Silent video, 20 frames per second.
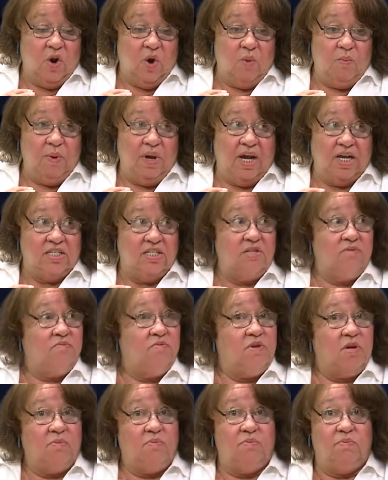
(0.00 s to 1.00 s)
because
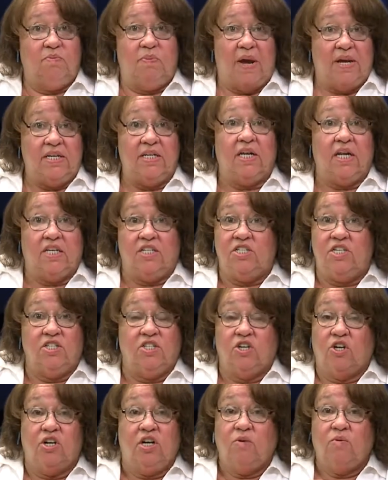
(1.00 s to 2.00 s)
basically she's
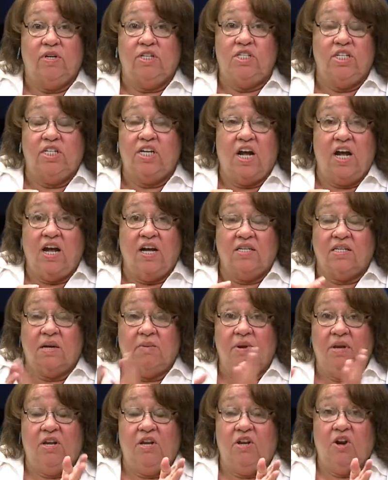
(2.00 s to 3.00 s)
good at what she does.
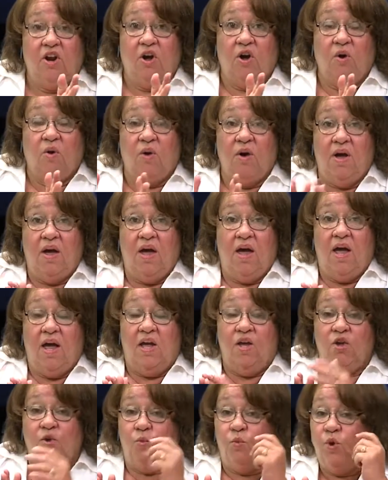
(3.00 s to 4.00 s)

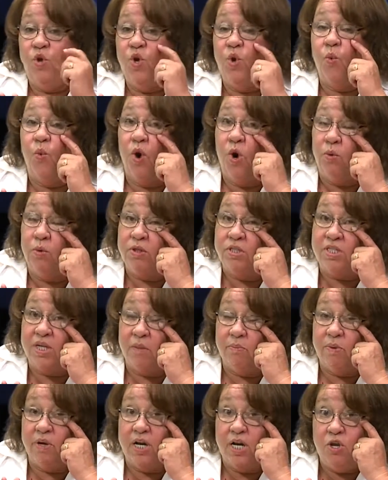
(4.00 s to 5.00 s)
When you work with
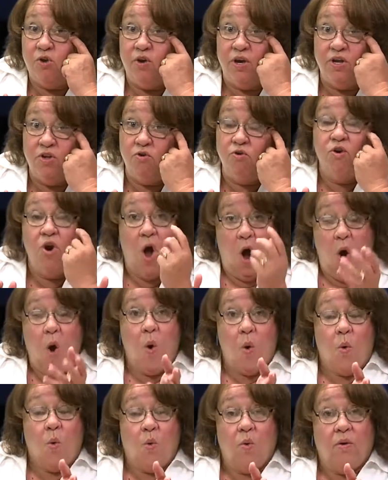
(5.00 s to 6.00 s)
somebody, you
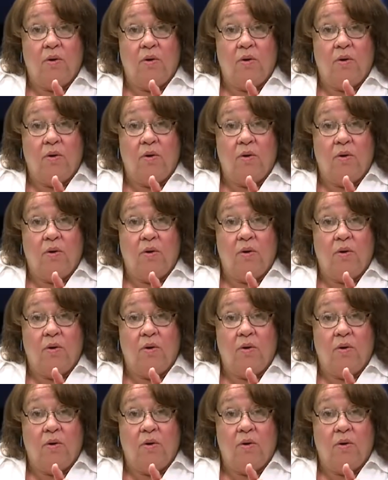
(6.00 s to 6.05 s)
know.